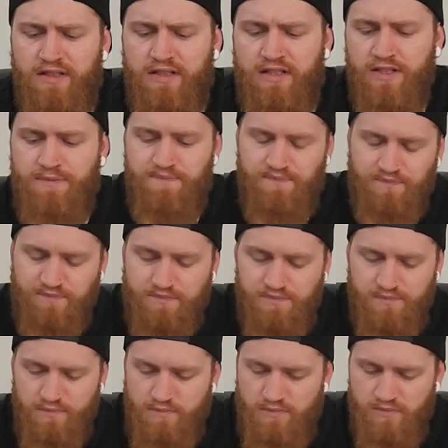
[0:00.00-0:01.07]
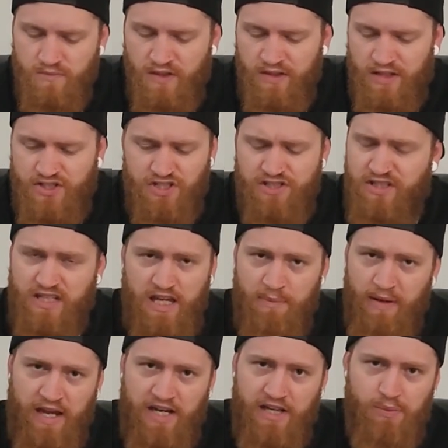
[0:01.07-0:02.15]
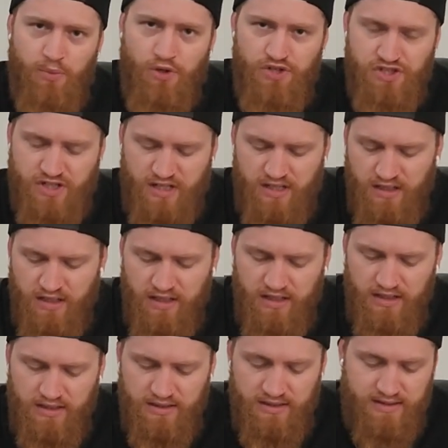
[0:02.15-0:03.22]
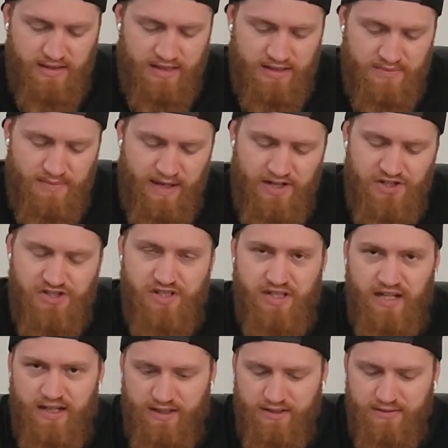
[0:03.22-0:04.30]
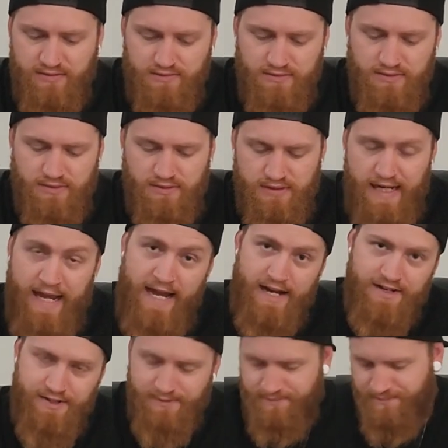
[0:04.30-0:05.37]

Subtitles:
in here, and that's just to keep any moisture that does manage to get in out.